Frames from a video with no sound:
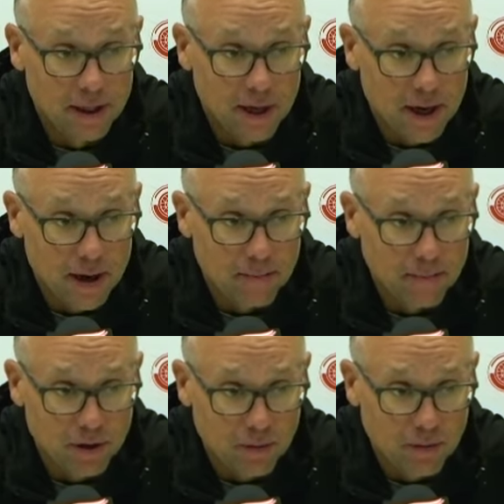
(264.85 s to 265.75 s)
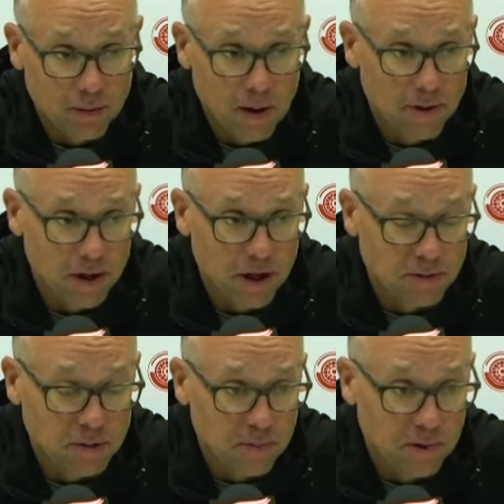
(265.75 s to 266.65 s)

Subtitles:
you know, how many games you play